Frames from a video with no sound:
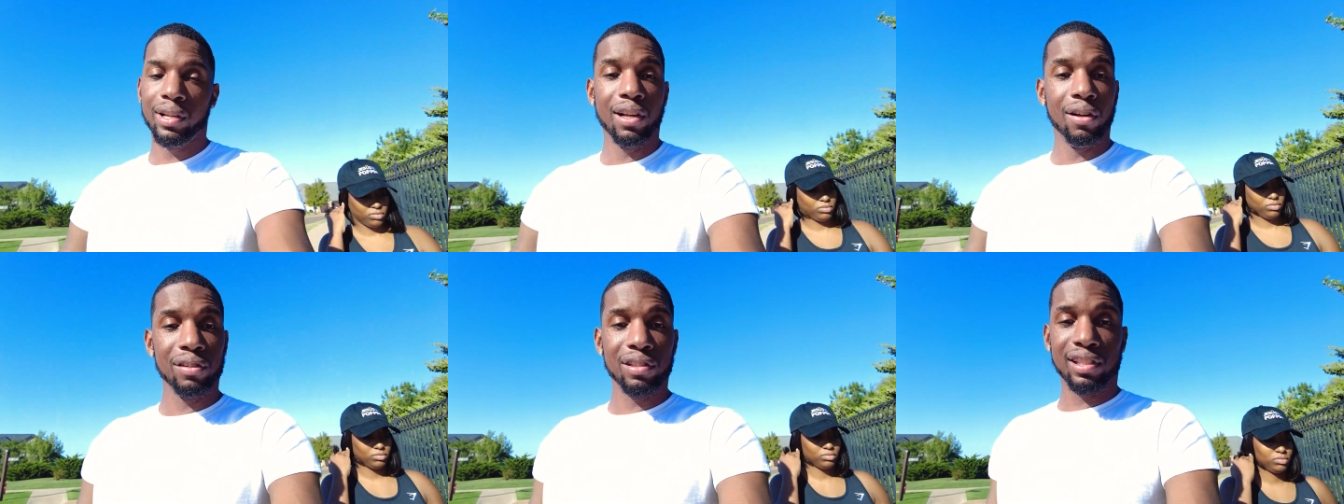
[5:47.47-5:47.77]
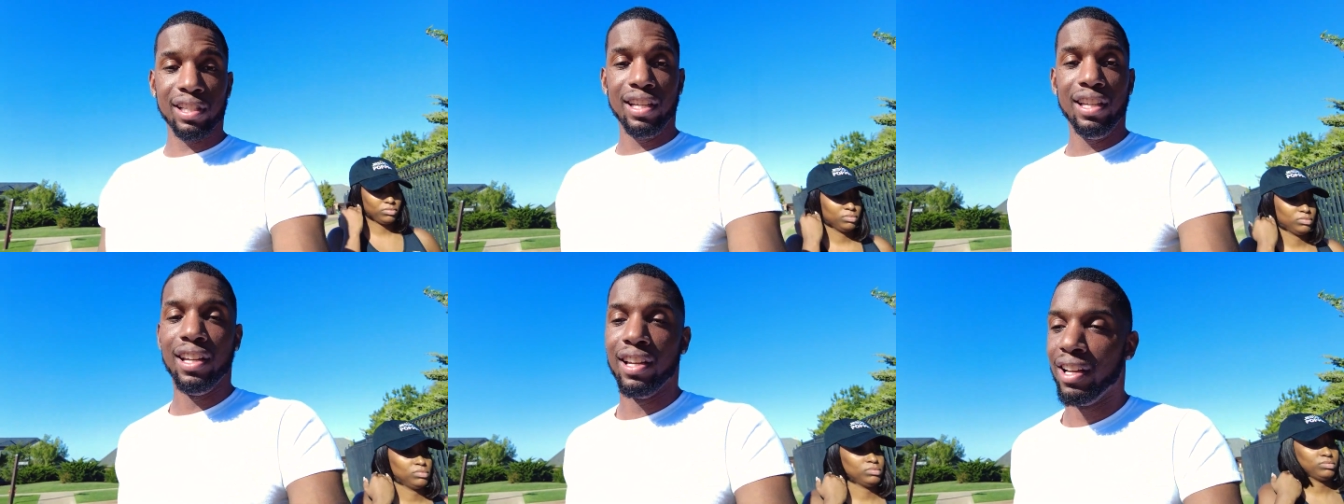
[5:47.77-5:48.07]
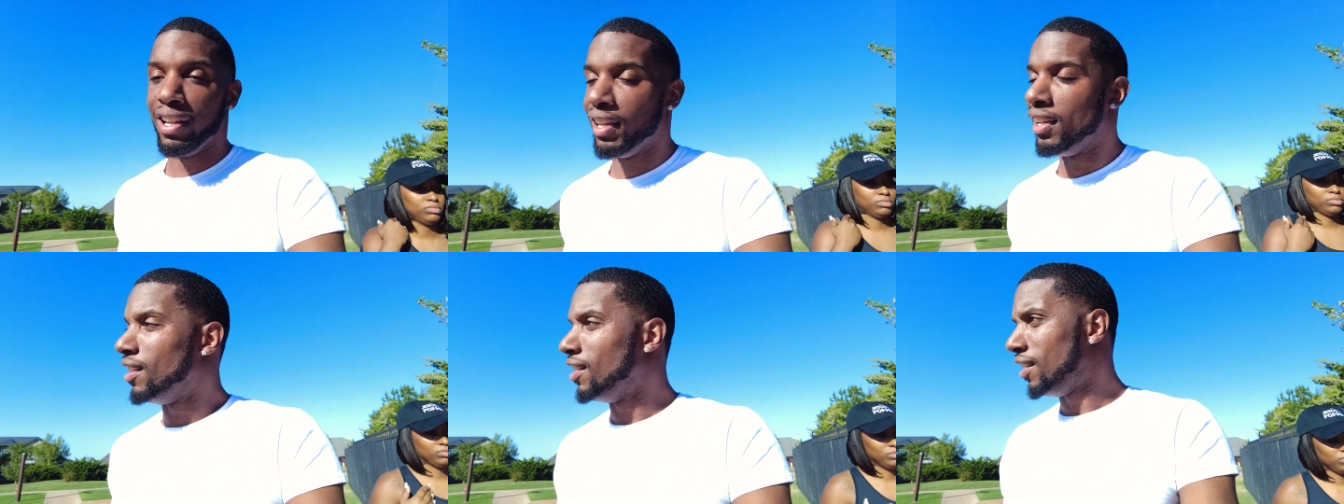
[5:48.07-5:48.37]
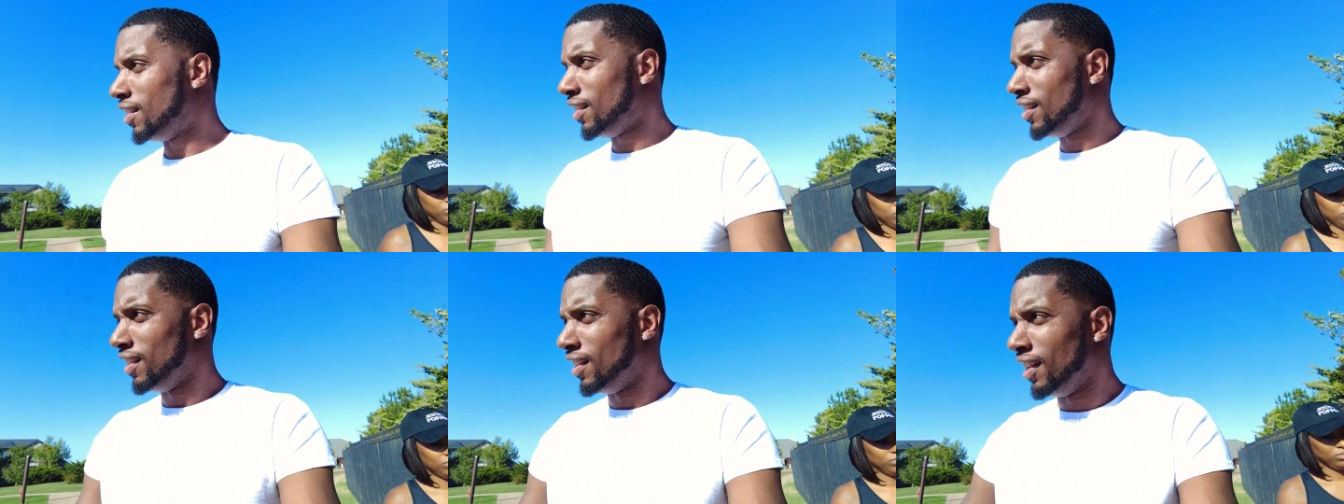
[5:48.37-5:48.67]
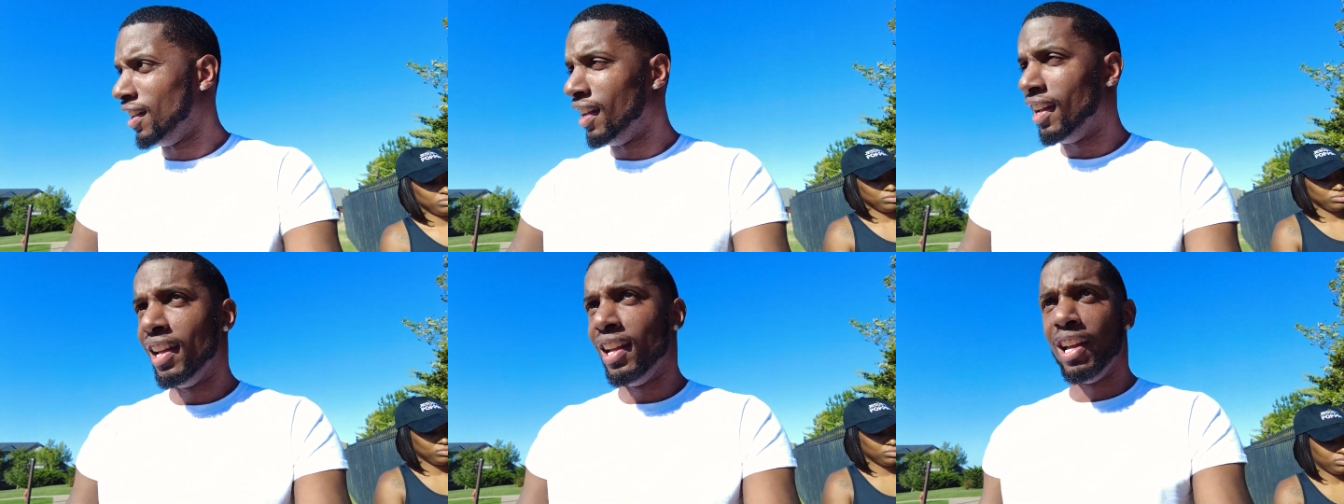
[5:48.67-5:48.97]
we gonna see.
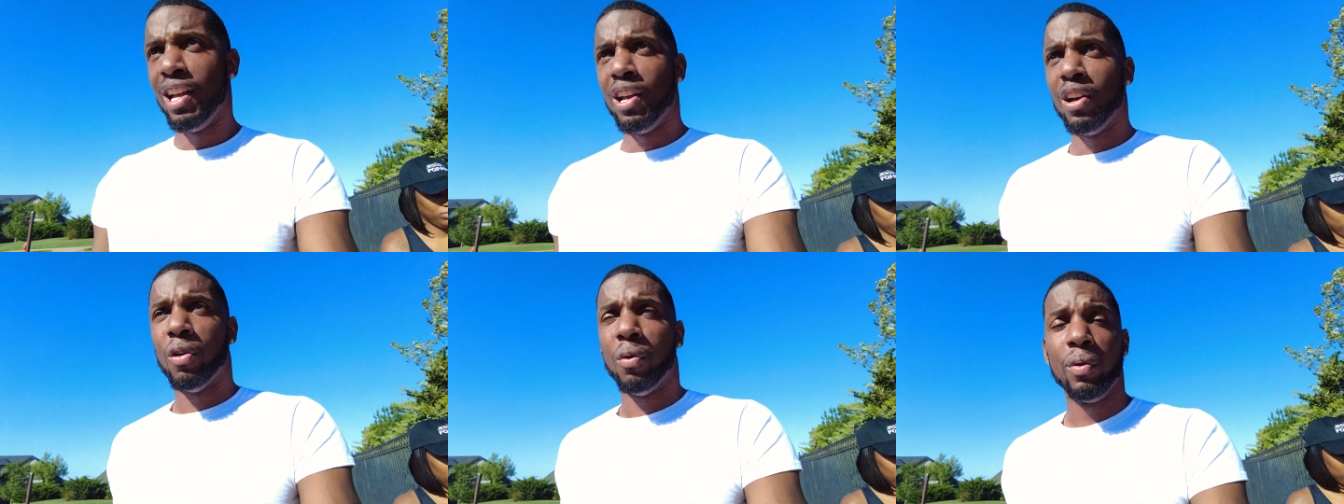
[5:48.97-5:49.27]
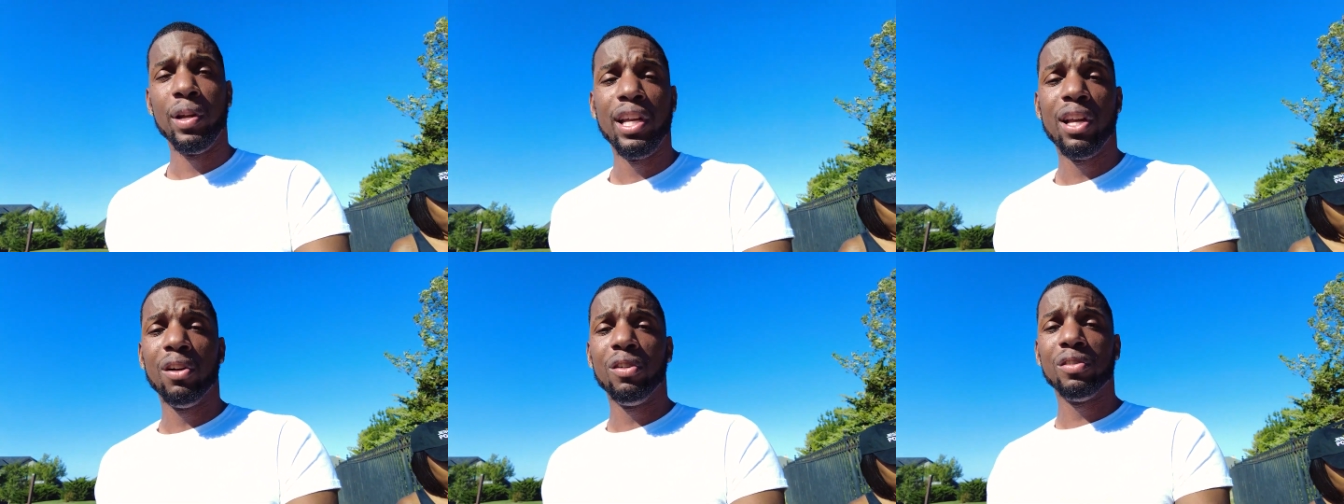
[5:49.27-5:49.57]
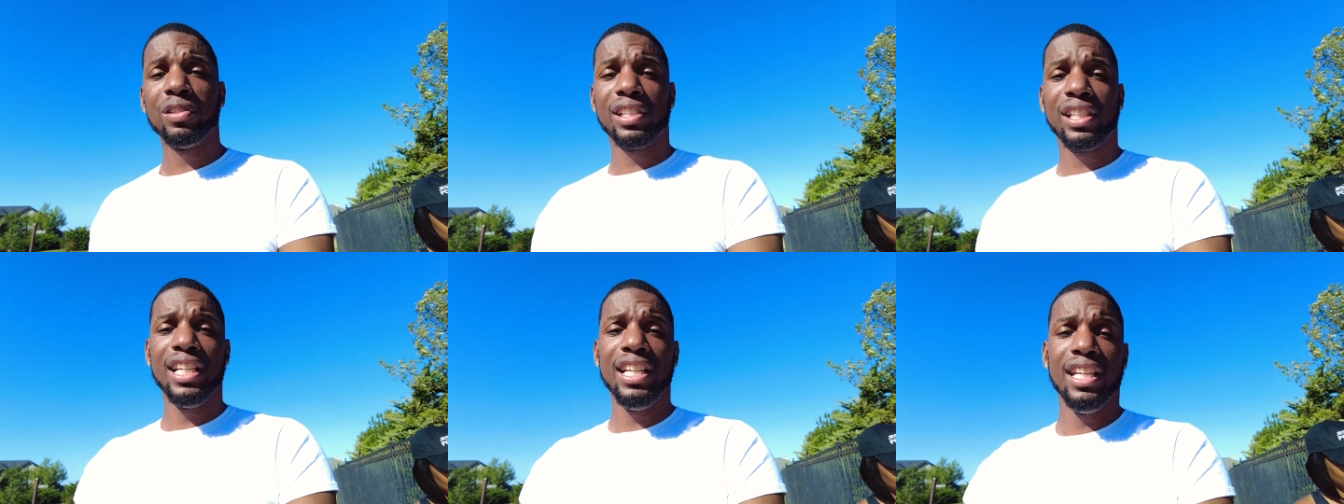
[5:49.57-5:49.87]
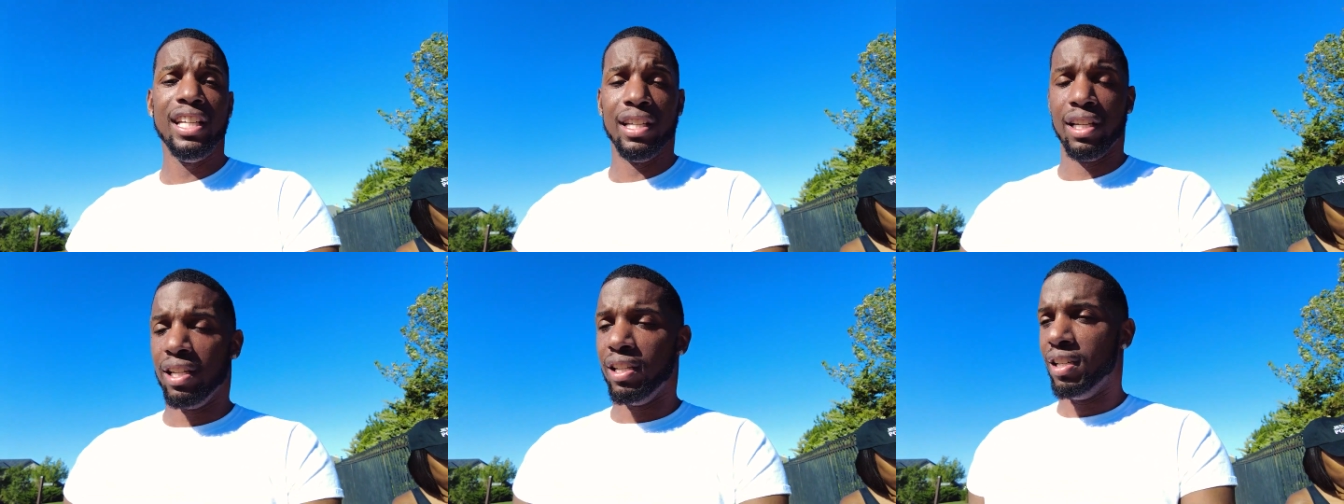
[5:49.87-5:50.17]
We gonna see.